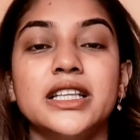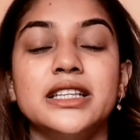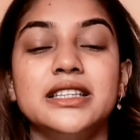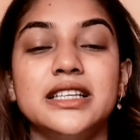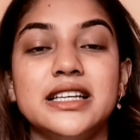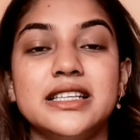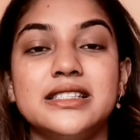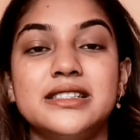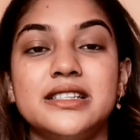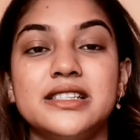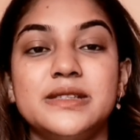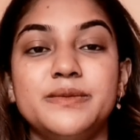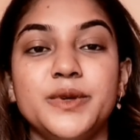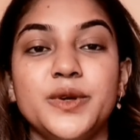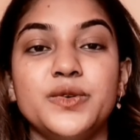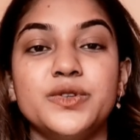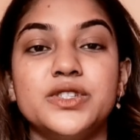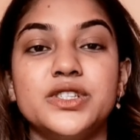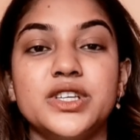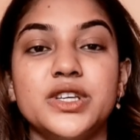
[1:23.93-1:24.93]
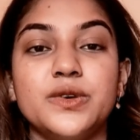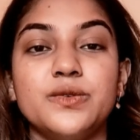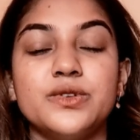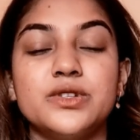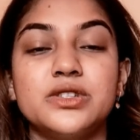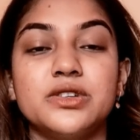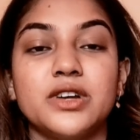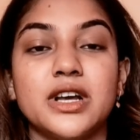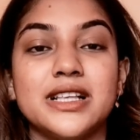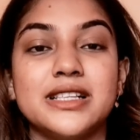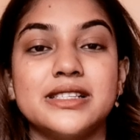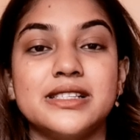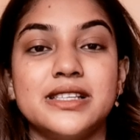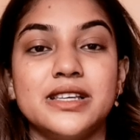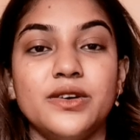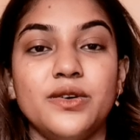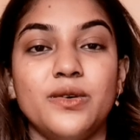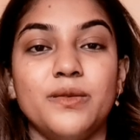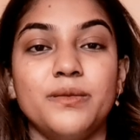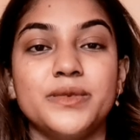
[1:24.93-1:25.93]
These disputes used to
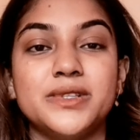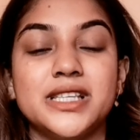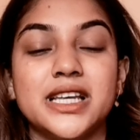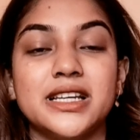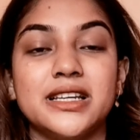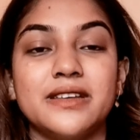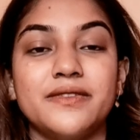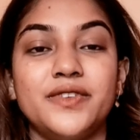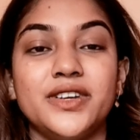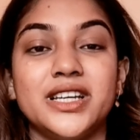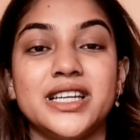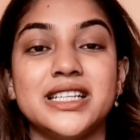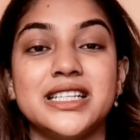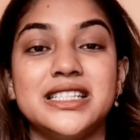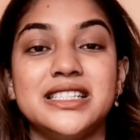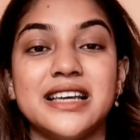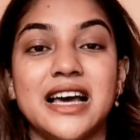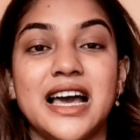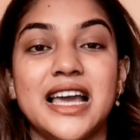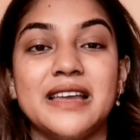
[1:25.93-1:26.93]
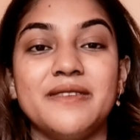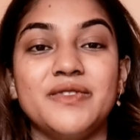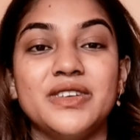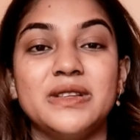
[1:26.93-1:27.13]
consume significant time.